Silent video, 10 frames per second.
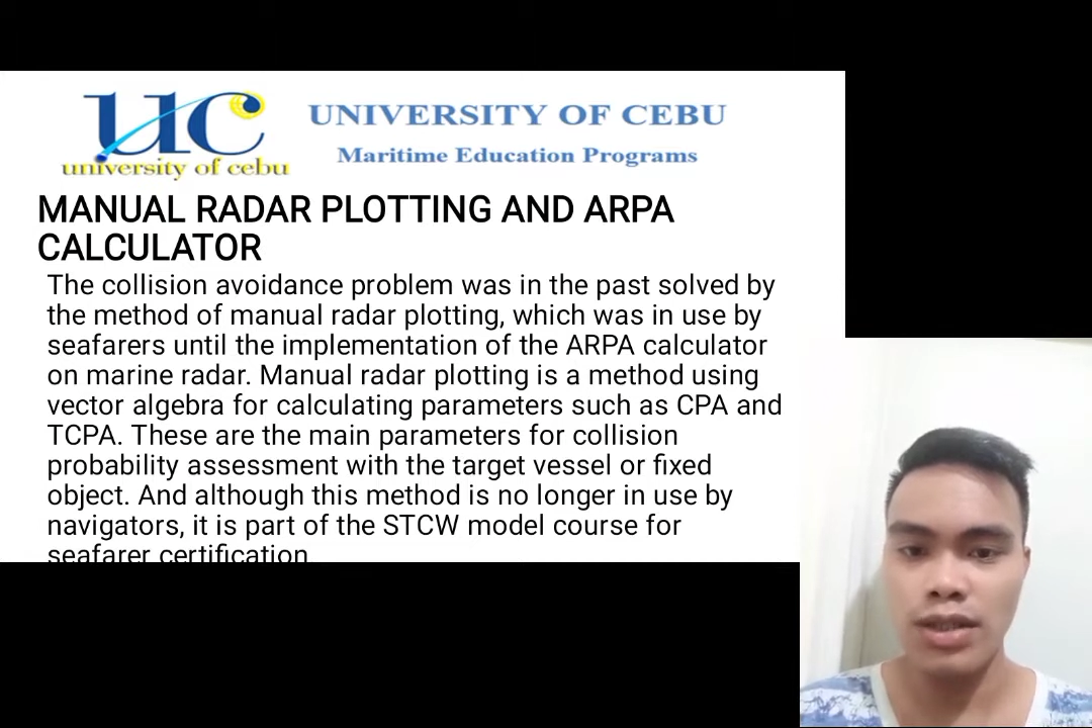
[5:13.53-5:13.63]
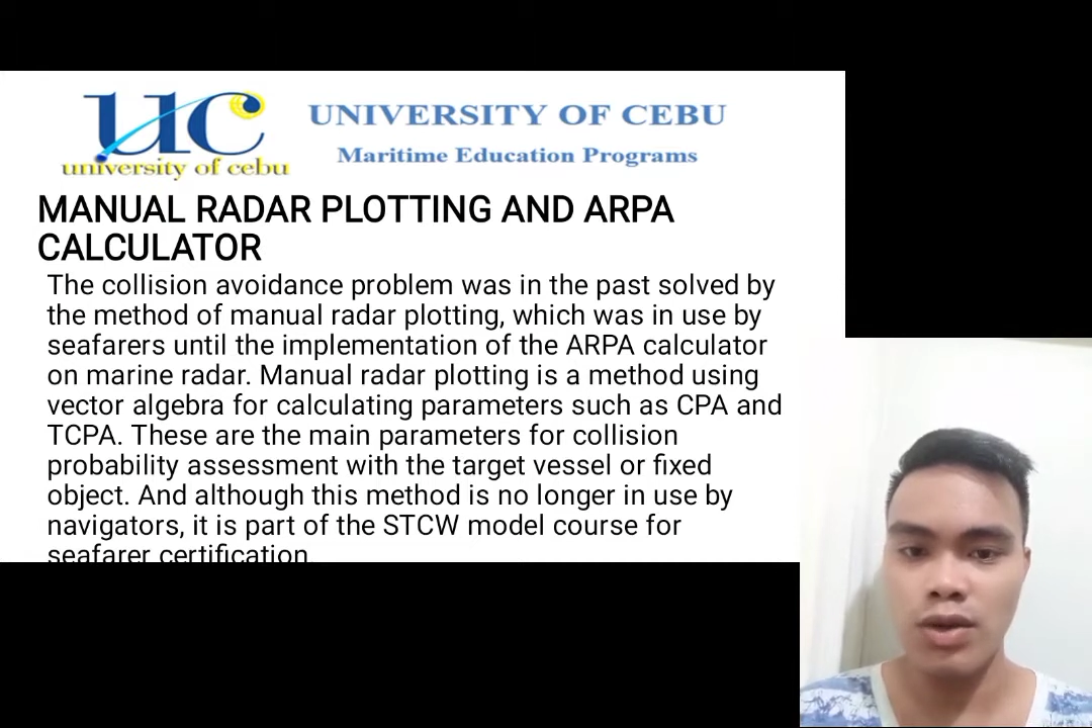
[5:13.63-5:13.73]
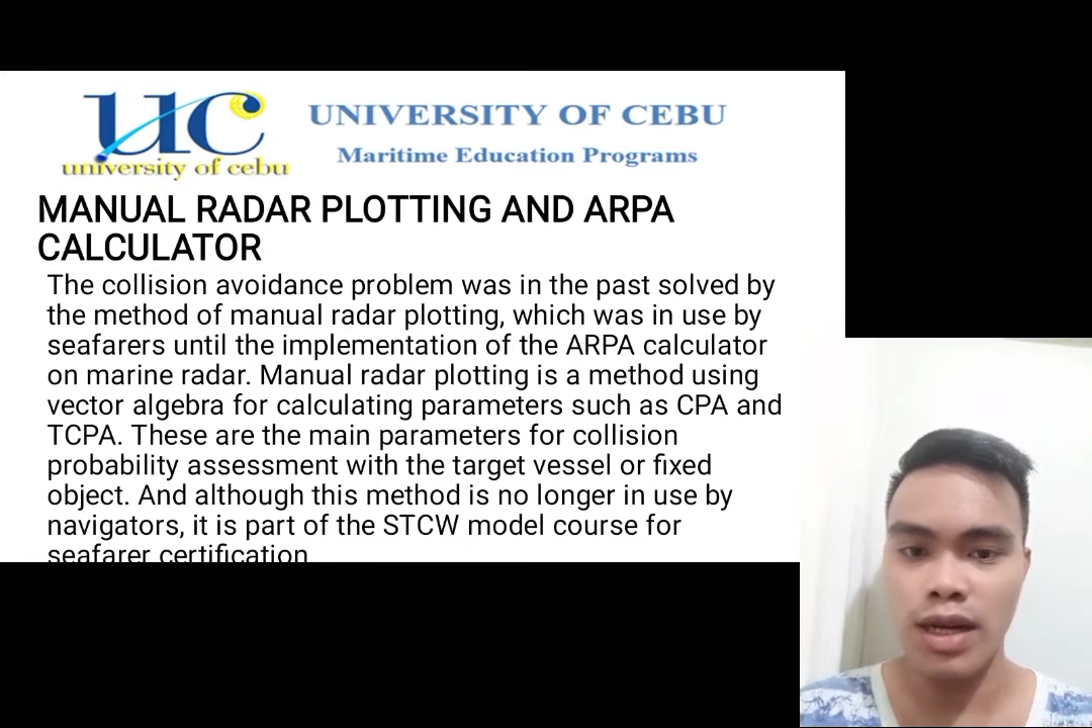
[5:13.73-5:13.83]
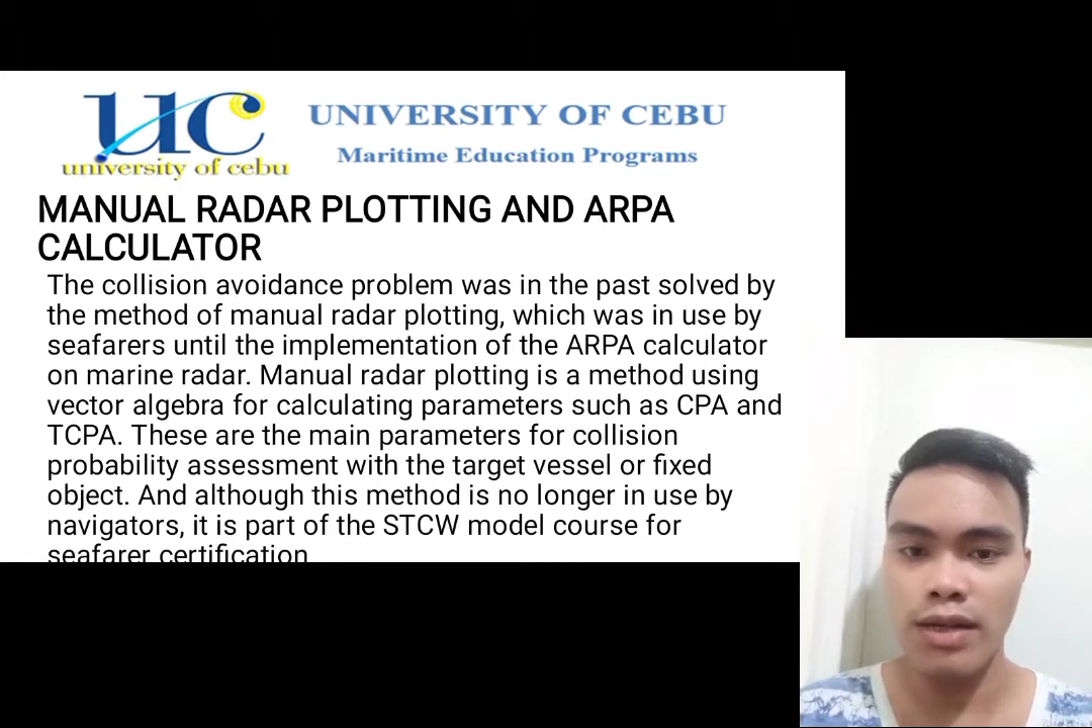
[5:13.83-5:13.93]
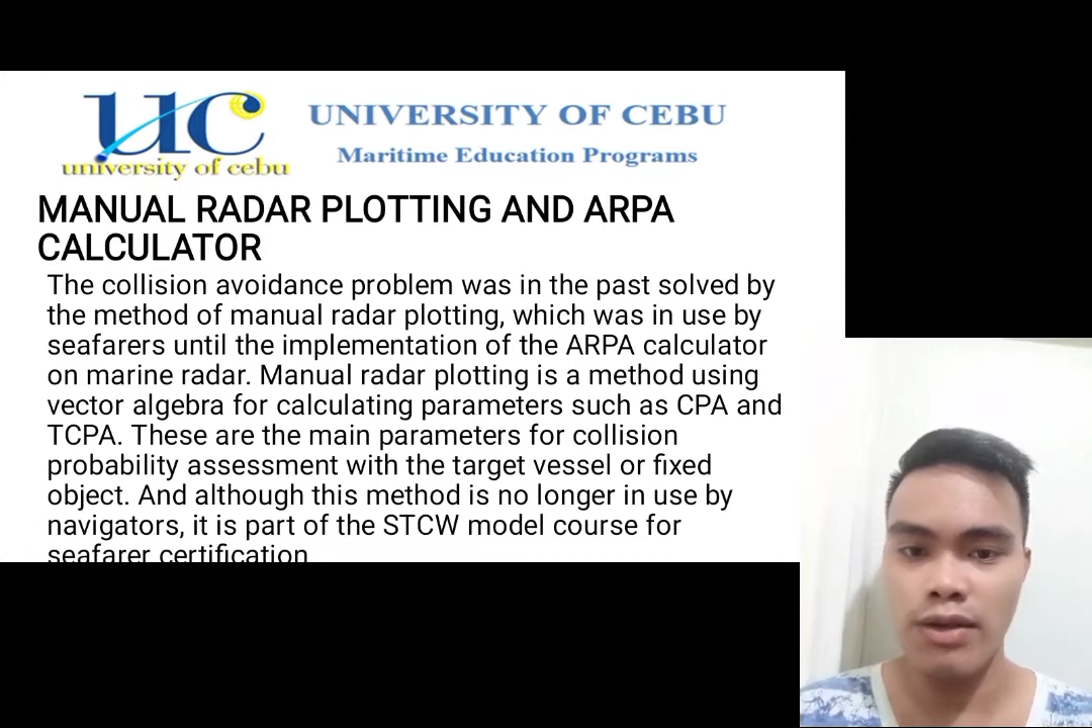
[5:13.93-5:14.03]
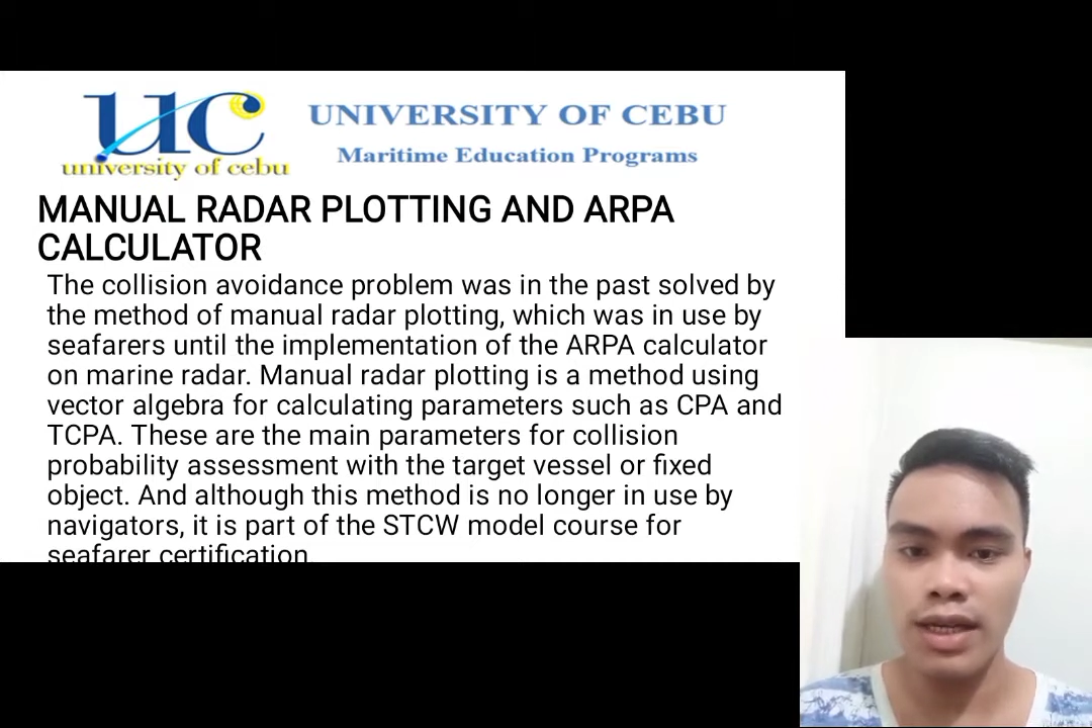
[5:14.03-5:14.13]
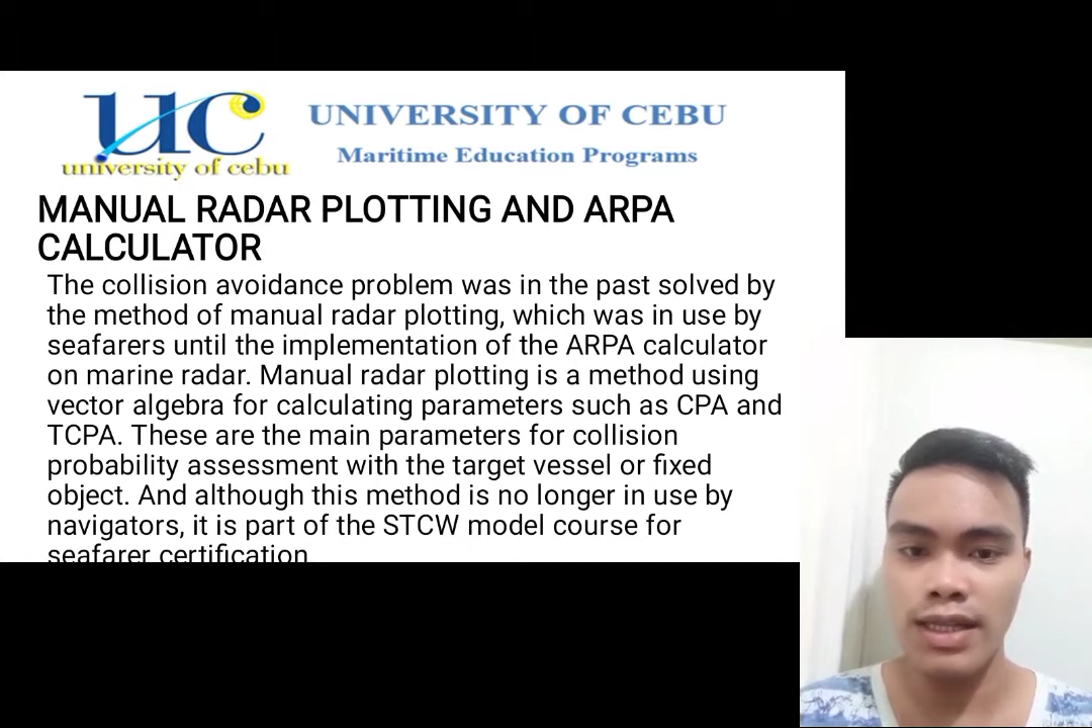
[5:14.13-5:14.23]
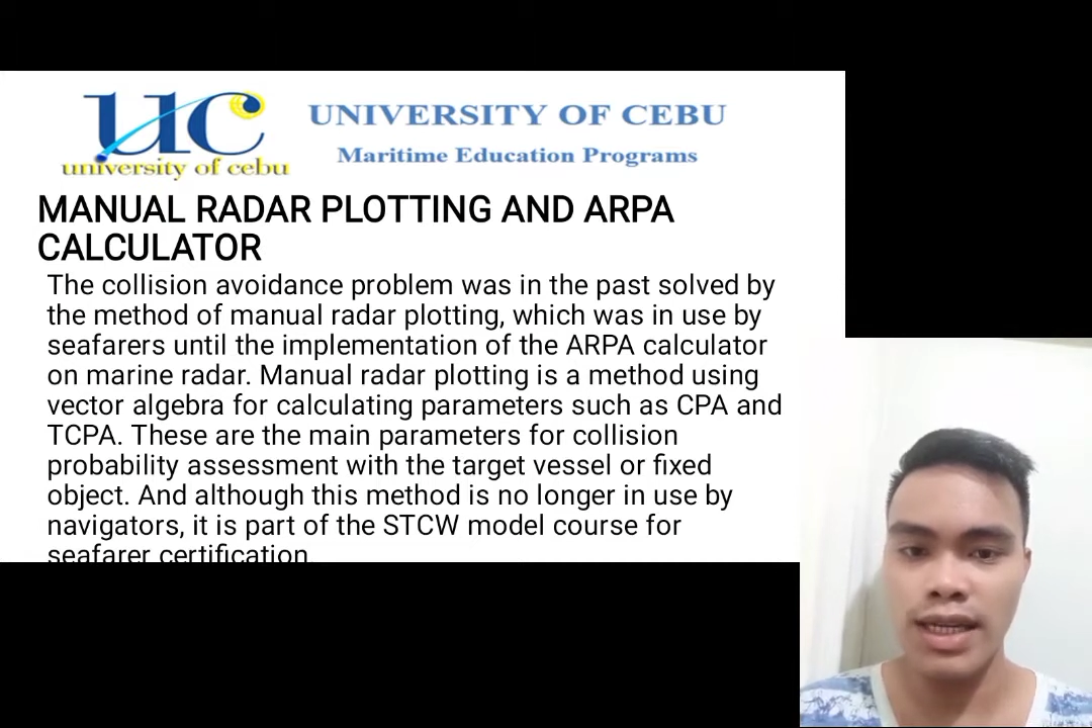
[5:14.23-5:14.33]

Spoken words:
to calculate